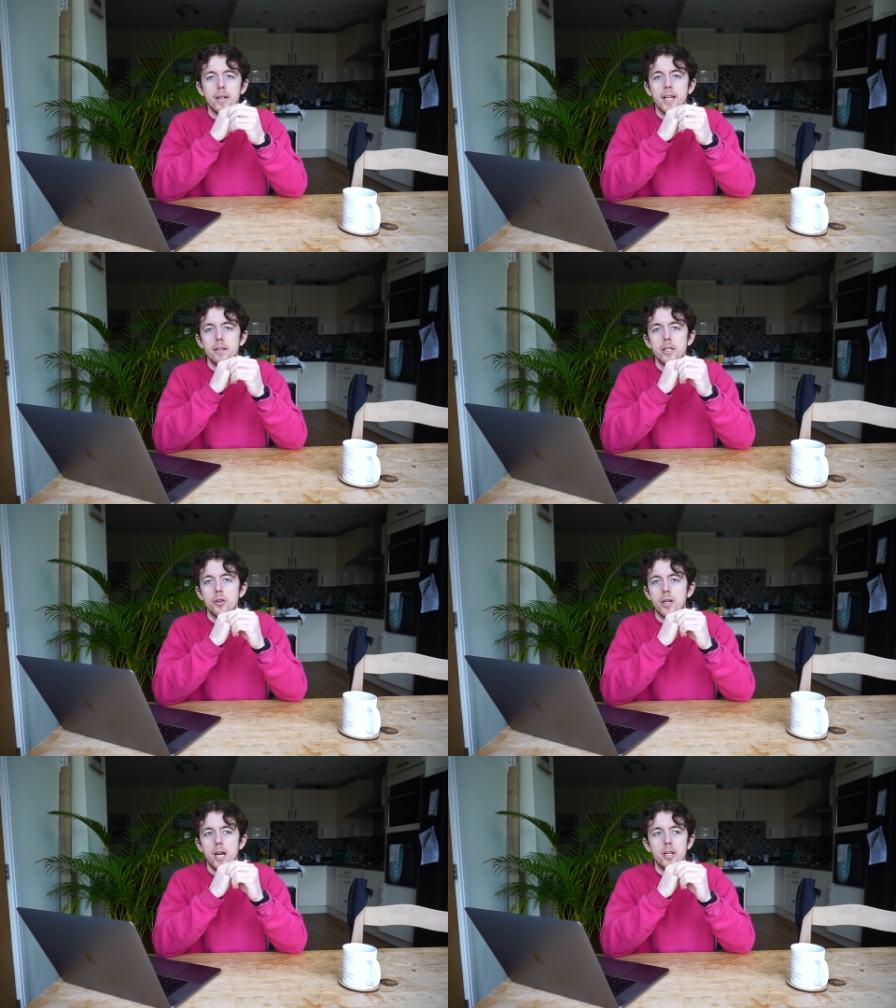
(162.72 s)
here in the
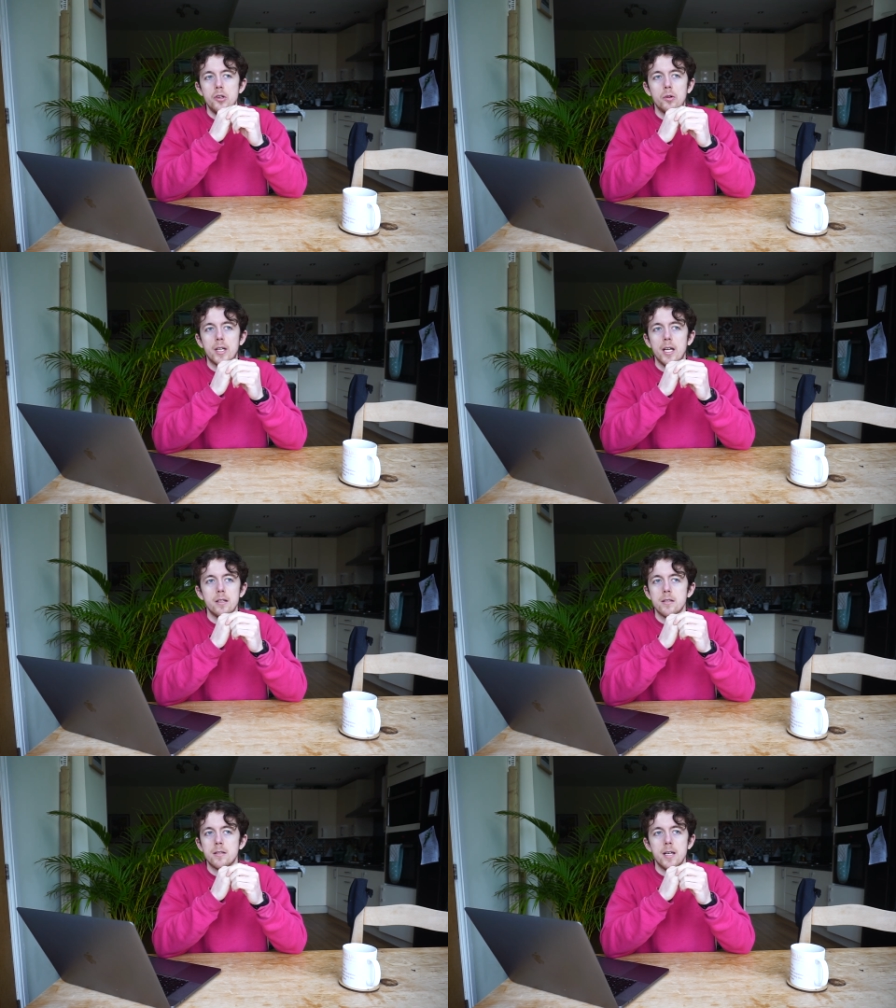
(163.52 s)
U K, you don't get
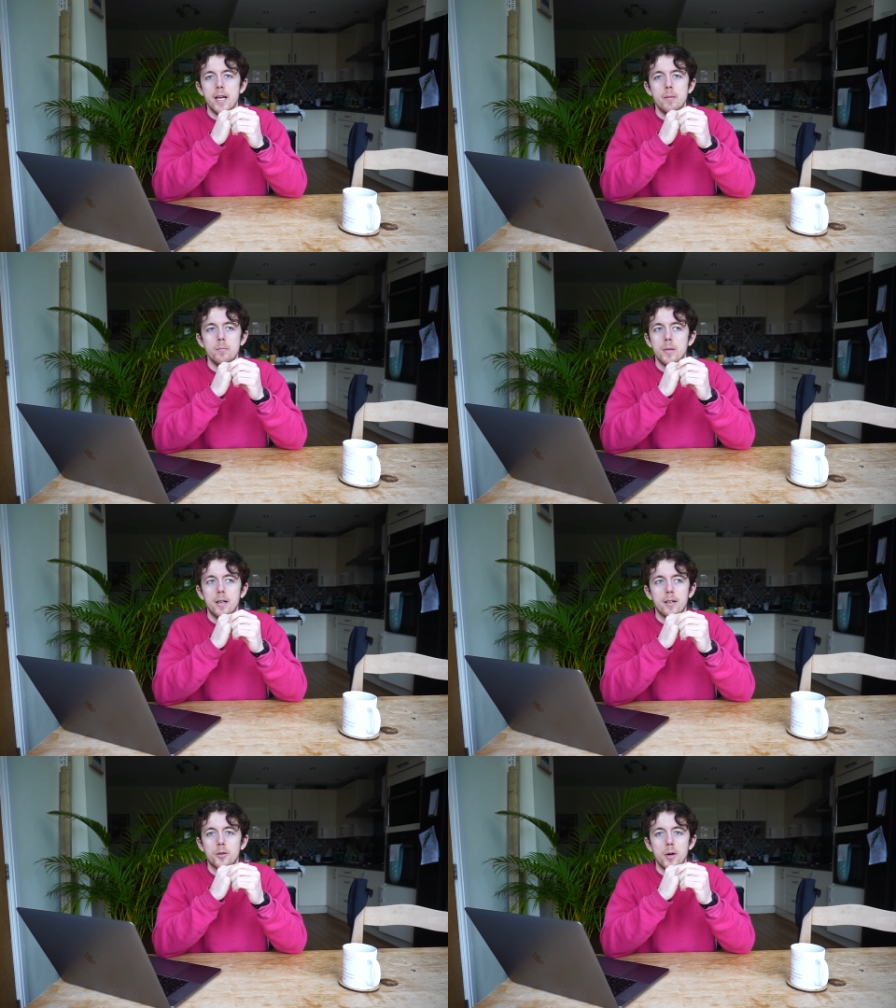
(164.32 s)
the same
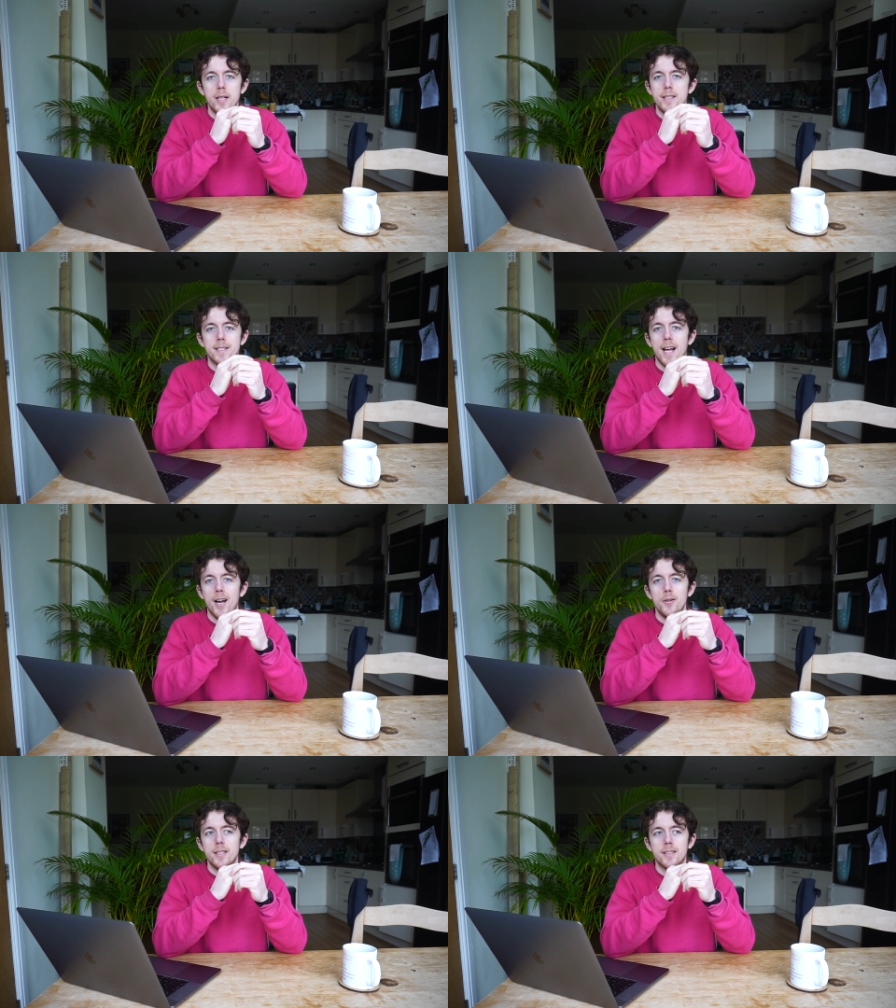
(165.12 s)
crazy
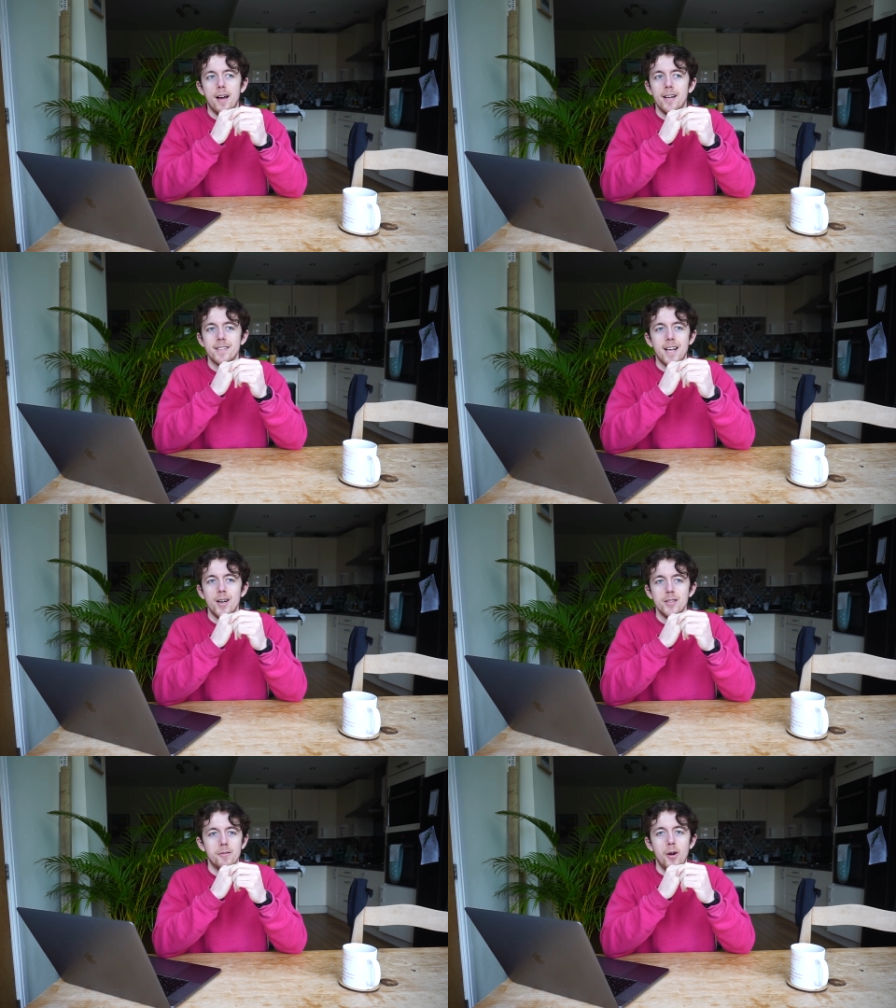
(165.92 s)
salaries, starting
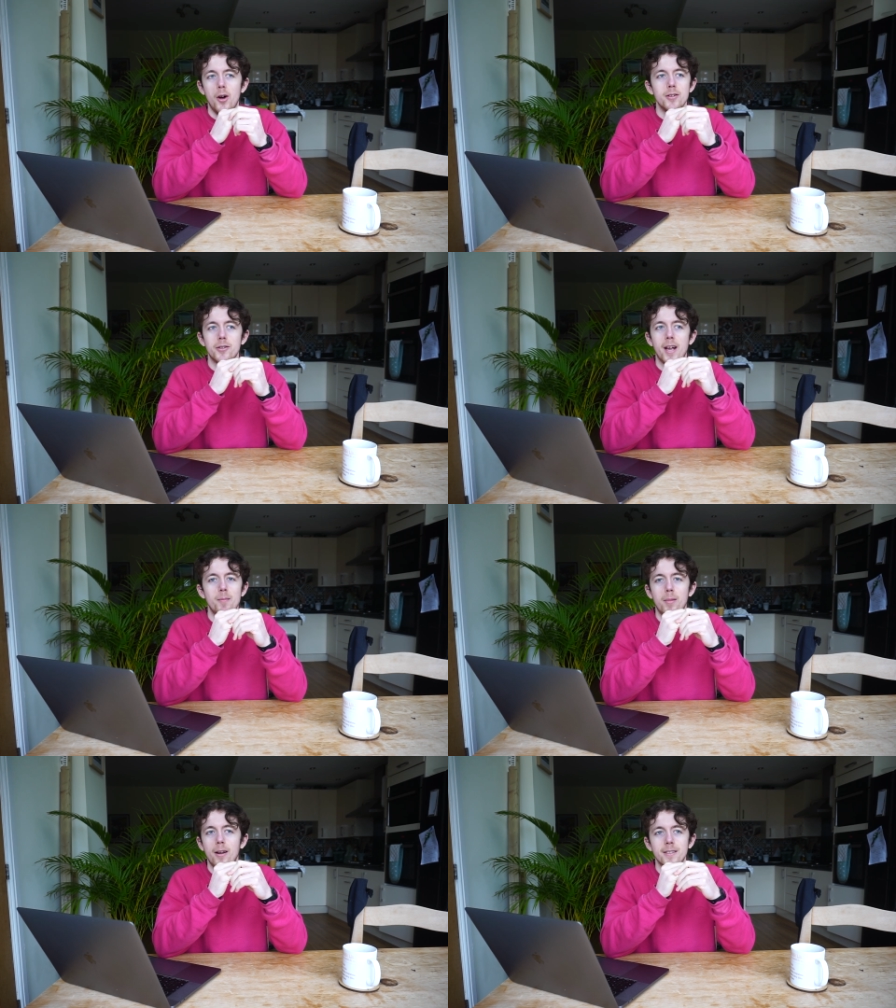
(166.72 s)
salaries of one hundred K
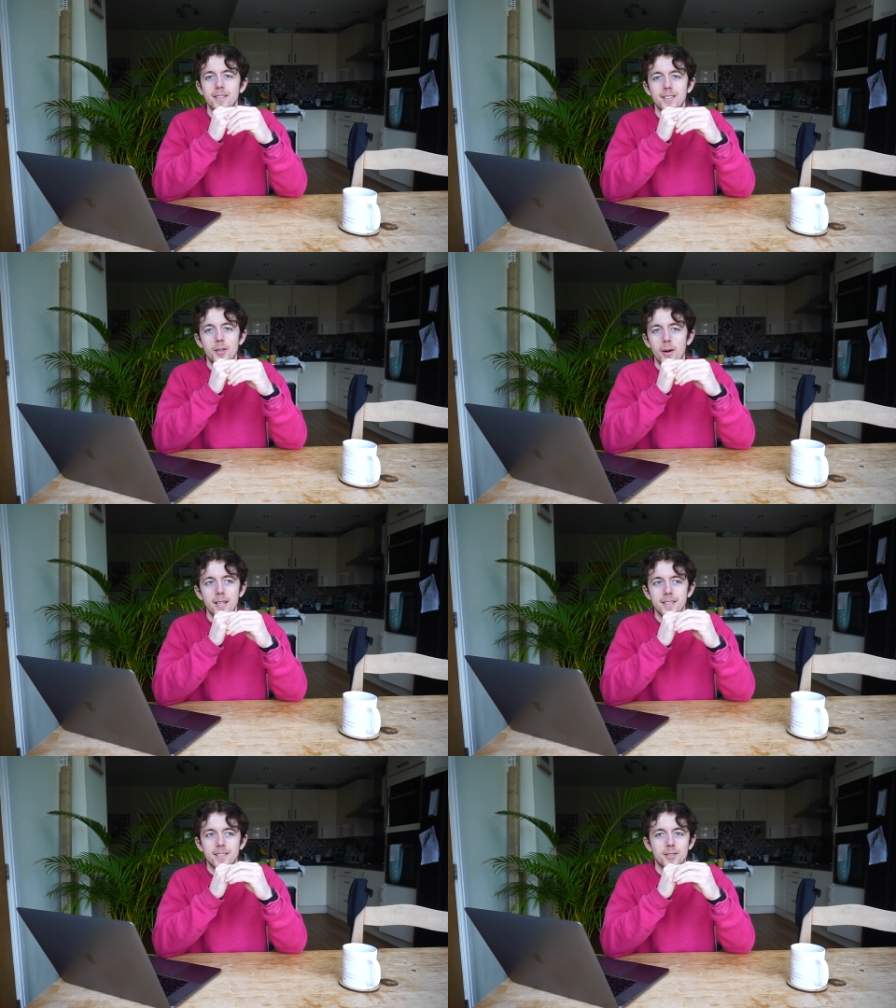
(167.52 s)
plus in the U
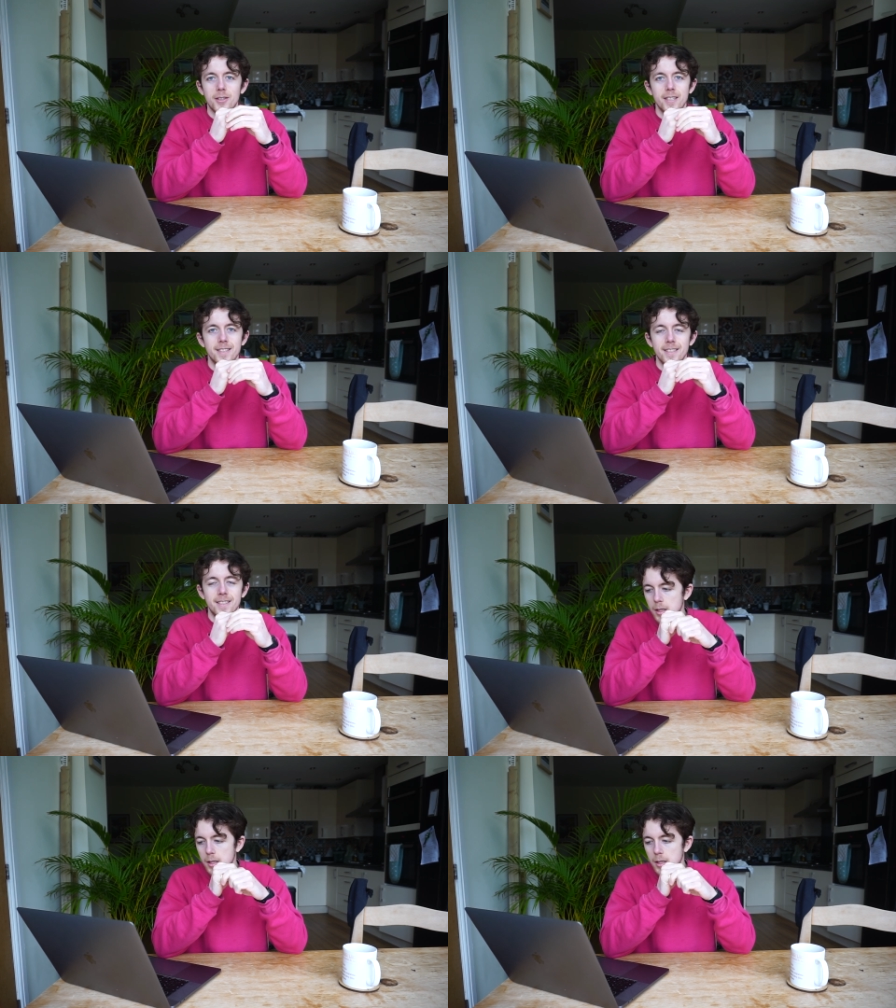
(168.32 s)
S, it's crazy.